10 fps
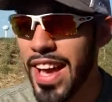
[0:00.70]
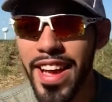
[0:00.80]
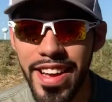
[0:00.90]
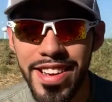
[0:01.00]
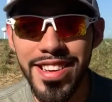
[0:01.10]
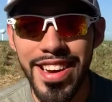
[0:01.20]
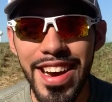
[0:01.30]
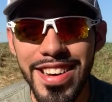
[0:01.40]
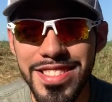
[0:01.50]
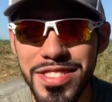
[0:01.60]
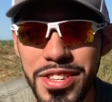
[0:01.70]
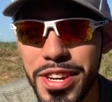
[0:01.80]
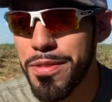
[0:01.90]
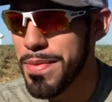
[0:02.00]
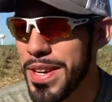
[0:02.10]
Hey guys,
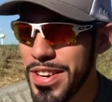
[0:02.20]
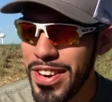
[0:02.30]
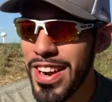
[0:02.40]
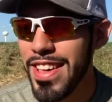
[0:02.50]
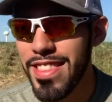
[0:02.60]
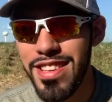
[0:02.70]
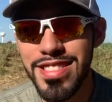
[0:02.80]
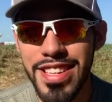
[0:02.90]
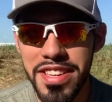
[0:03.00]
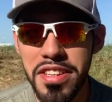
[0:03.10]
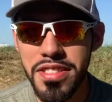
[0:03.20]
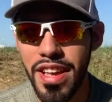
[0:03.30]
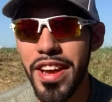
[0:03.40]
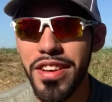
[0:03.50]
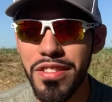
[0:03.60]
Jacob here. This is
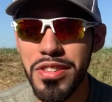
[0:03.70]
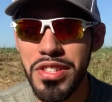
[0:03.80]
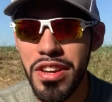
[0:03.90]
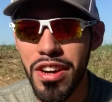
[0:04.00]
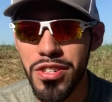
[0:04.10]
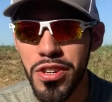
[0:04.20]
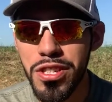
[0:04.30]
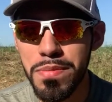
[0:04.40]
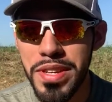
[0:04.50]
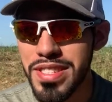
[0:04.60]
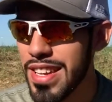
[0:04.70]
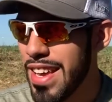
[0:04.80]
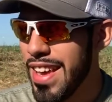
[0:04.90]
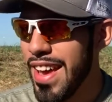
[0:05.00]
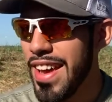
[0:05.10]
Angler's Adjustments,
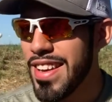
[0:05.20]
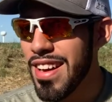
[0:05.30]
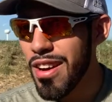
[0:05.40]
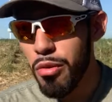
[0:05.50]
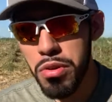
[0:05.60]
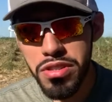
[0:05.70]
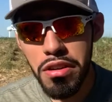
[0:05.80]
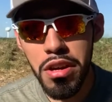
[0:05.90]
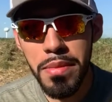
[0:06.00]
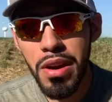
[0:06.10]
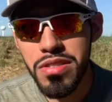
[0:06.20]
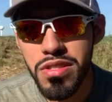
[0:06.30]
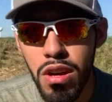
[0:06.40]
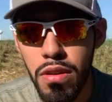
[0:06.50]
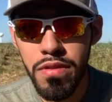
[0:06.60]
and we're talking about
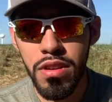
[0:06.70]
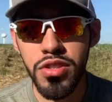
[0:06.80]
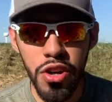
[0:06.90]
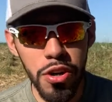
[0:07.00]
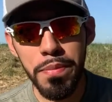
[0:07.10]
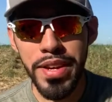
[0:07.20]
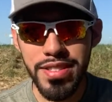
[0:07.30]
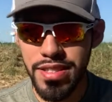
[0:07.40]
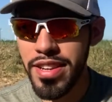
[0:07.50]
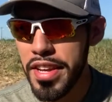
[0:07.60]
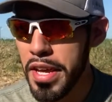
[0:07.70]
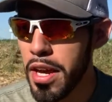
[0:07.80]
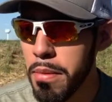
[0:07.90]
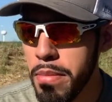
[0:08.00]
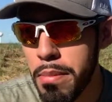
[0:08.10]
soft jerk baits today.
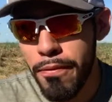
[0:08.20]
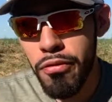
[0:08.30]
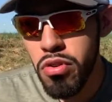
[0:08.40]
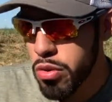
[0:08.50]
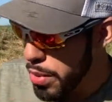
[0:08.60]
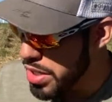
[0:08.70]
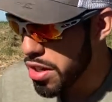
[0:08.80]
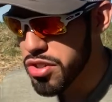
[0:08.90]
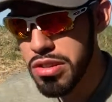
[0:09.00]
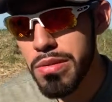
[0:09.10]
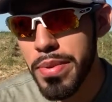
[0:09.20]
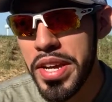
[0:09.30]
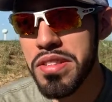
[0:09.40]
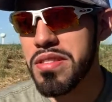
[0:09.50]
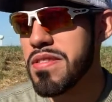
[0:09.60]
But before we touch on the
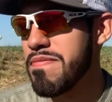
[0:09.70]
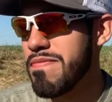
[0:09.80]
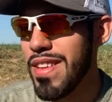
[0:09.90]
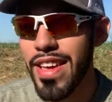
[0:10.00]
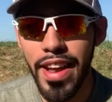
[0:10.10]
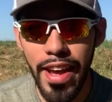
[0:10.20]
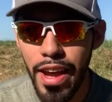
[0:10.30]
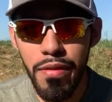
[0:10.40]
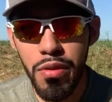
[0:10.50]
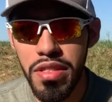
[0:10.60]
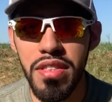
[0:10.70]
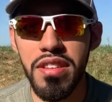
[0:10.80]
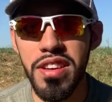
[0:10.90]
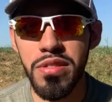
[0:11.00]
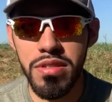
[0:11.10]
baits and
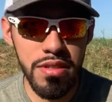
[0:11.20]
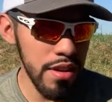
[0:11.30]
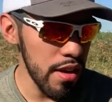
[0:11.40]
everything else,